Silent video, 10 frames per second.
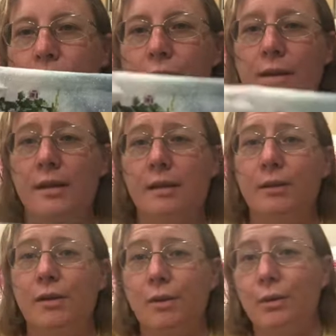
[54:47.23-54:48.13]
sure this
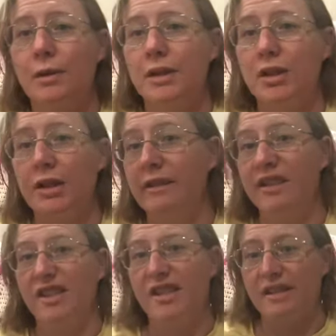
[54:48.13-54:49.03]
was called this year and I
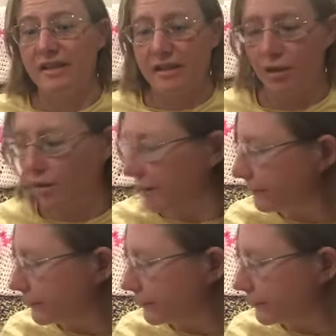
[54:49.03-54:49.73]
just didn't stitch on it.